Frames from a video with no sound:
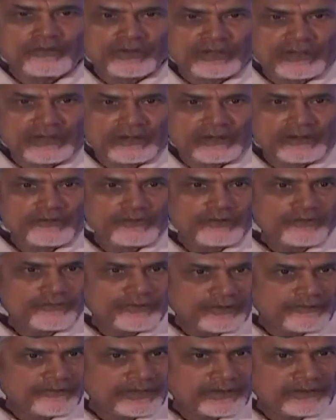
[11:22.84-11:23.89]
We can give you
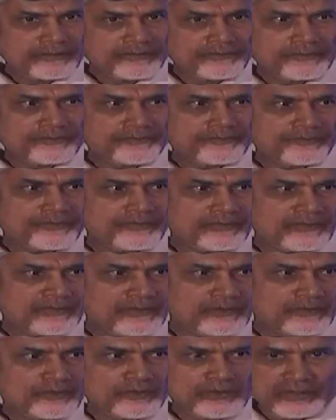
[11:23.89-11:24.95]
power,
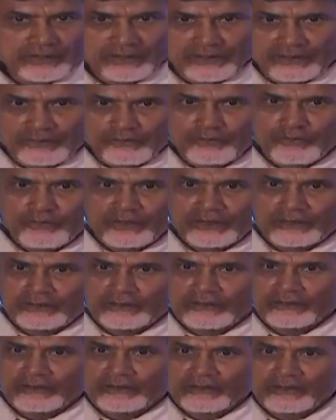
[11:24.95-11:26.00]
we can give you
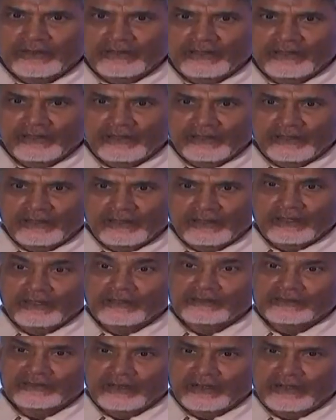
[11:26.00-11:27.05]
water,
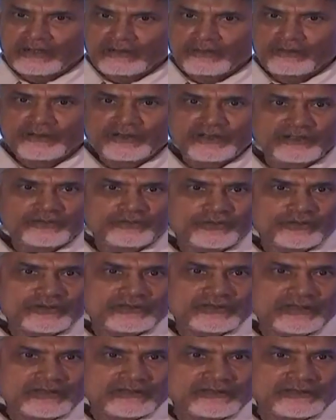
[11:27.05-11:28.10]
excellent human
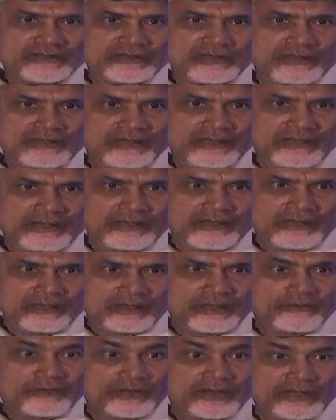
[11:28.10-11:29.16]
resources,
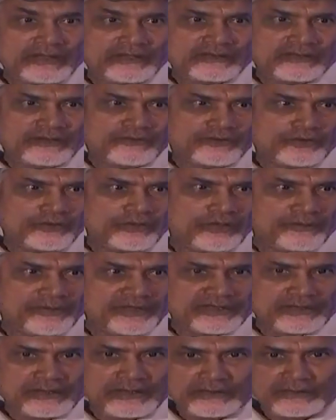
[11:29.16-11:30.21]
even ease of doing
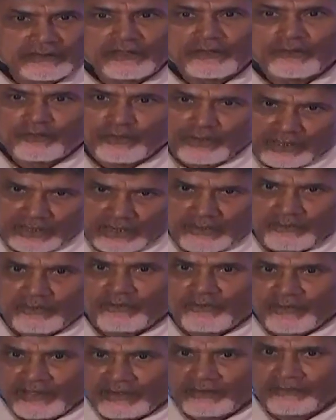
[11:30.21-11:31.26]
business, we are
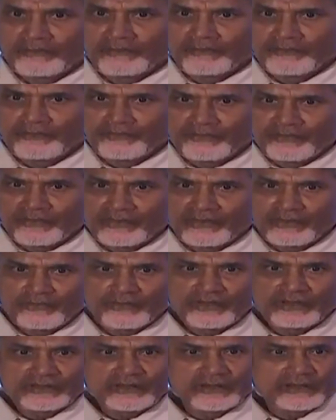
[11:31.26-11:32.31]
number one.
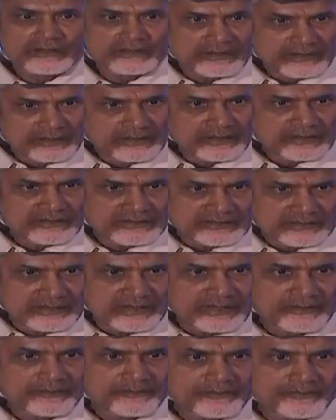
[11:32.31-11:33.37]
Within three years'
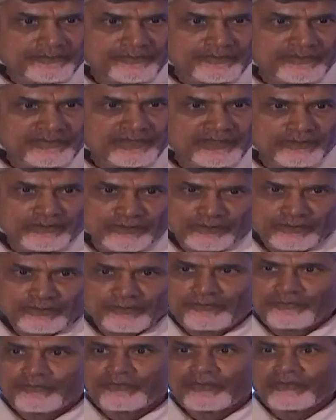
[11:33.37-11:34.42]
time, you know,